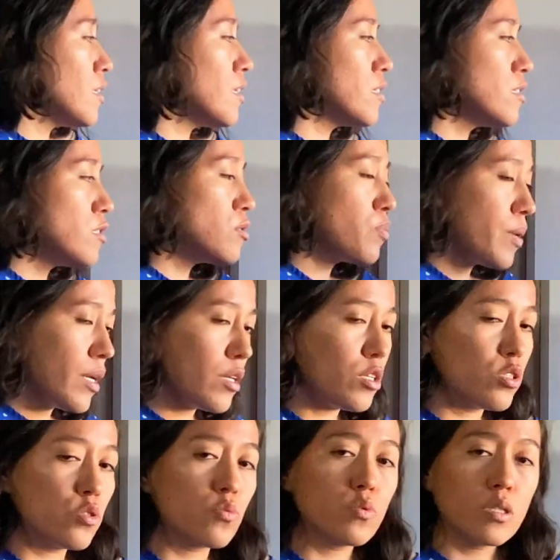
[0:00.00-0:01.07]
in
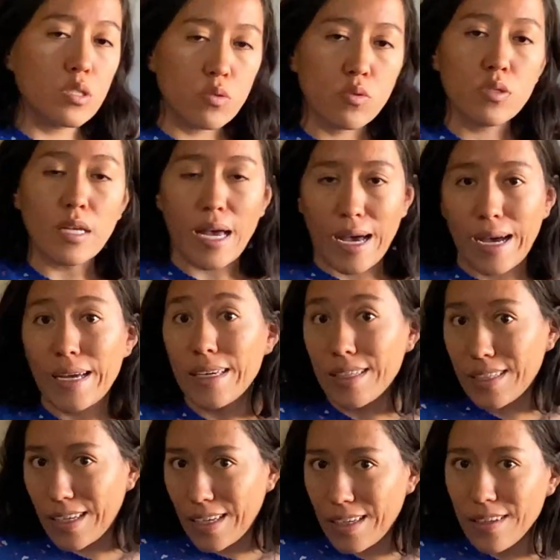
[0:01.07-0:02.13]
Spanish, we use hay
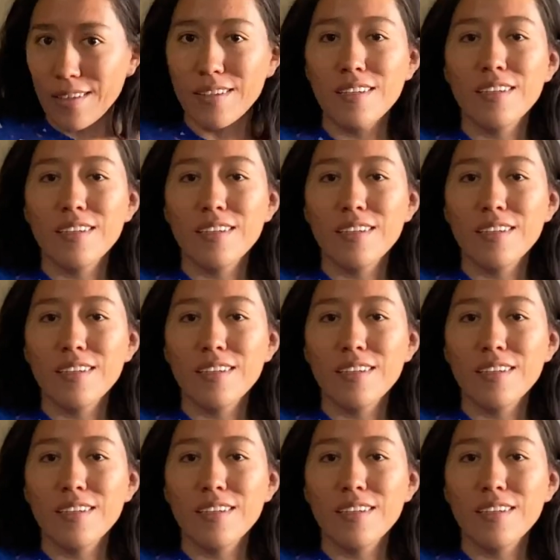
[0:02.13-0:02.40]
que